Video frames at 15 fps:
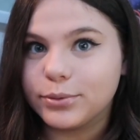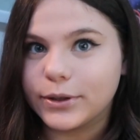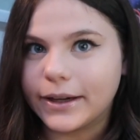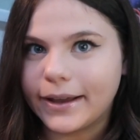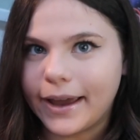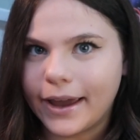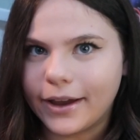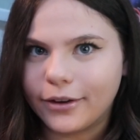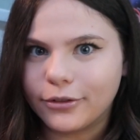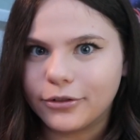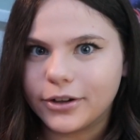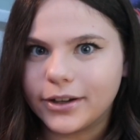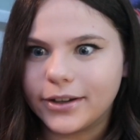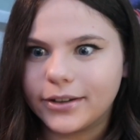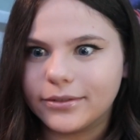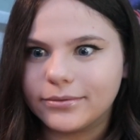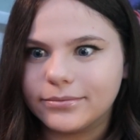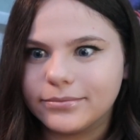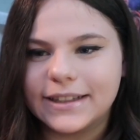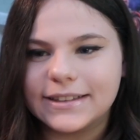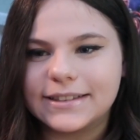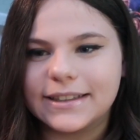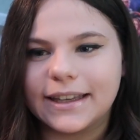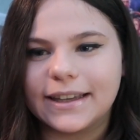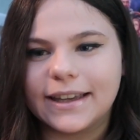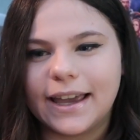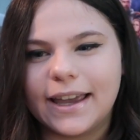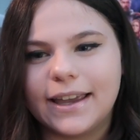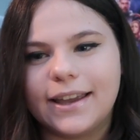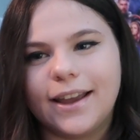pretty angry. And it's like,
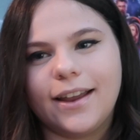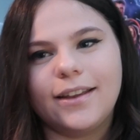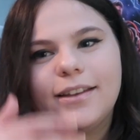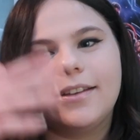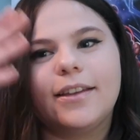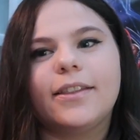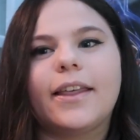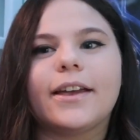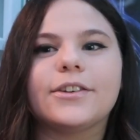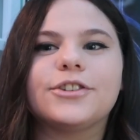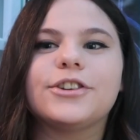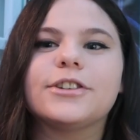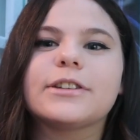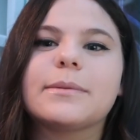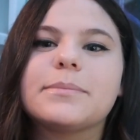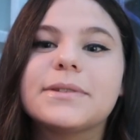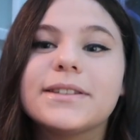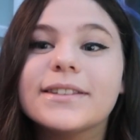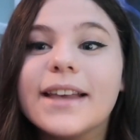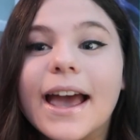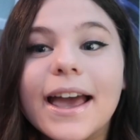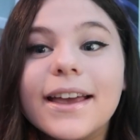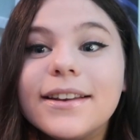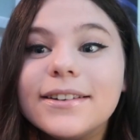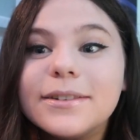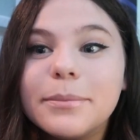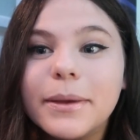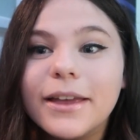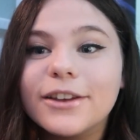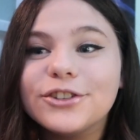I get that she's upset
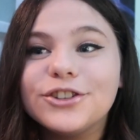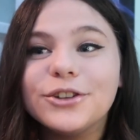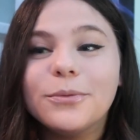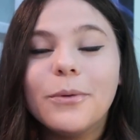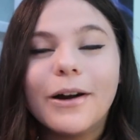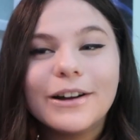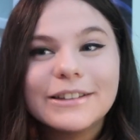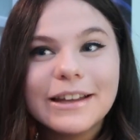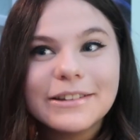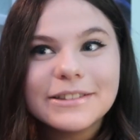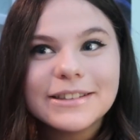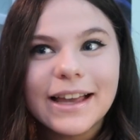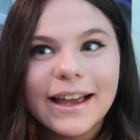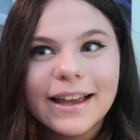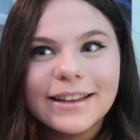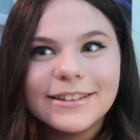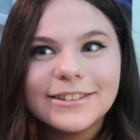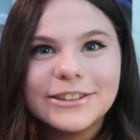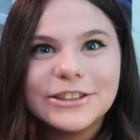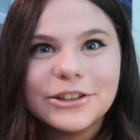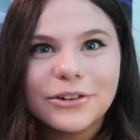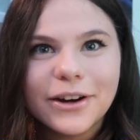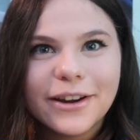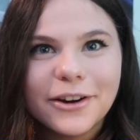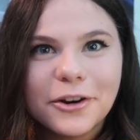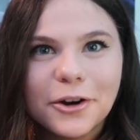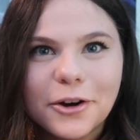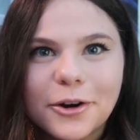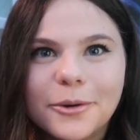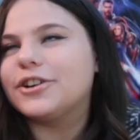because she walked outside during
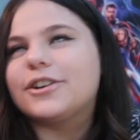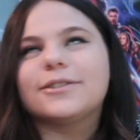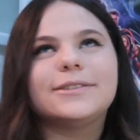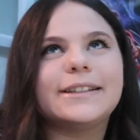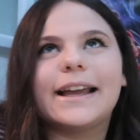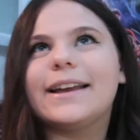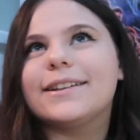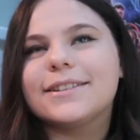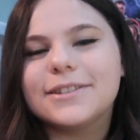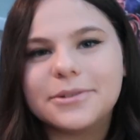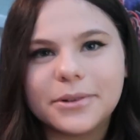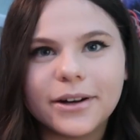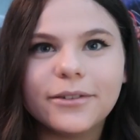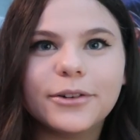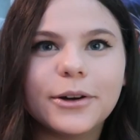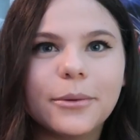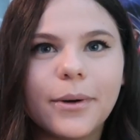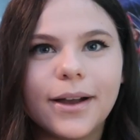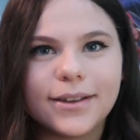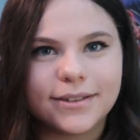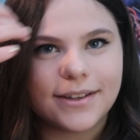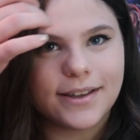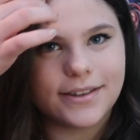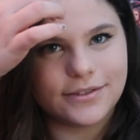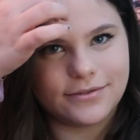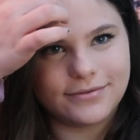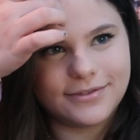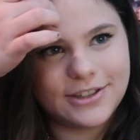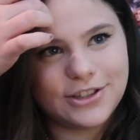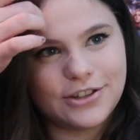her dance, whatever it was,
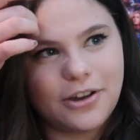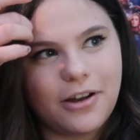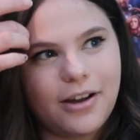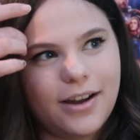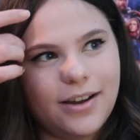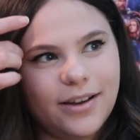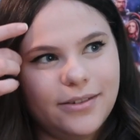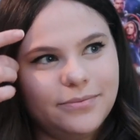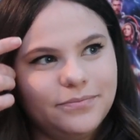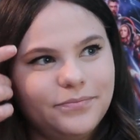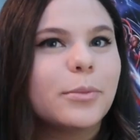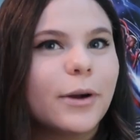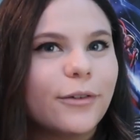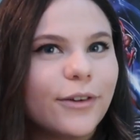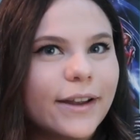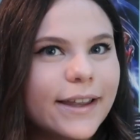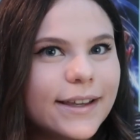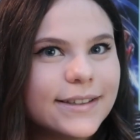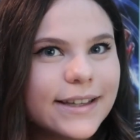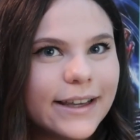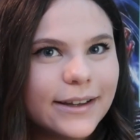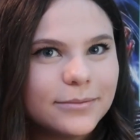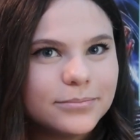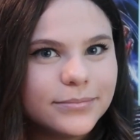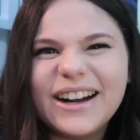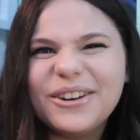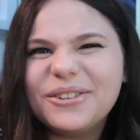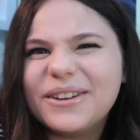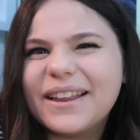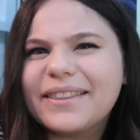and saw her boyfriend kissing. I
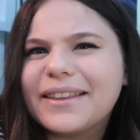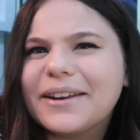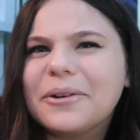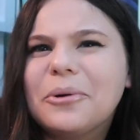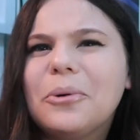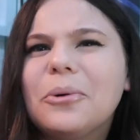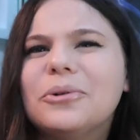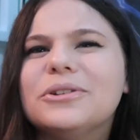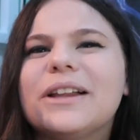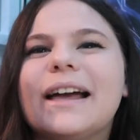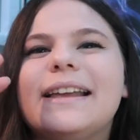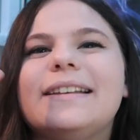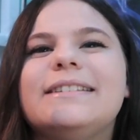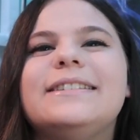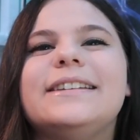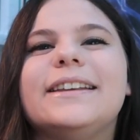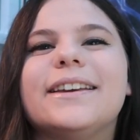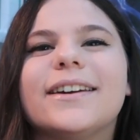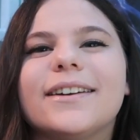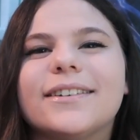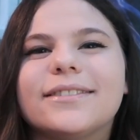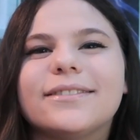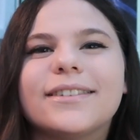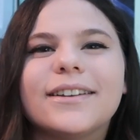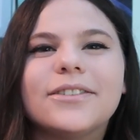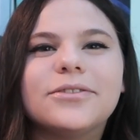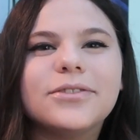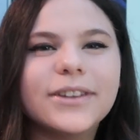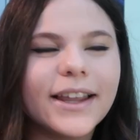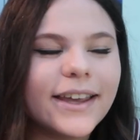don't like that whole idea
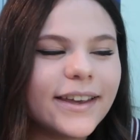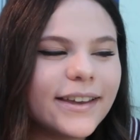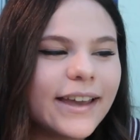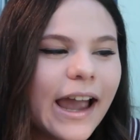of like